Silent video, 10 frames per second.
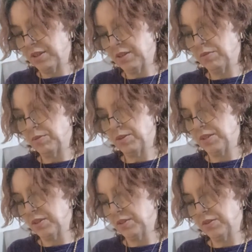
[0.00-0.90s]
with
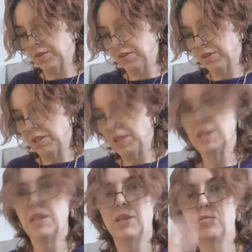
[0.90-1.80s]
this.
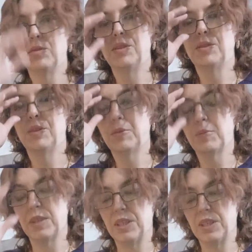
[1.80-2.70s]
But this is what
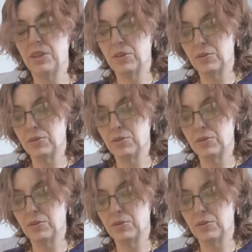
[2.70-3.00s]
I do.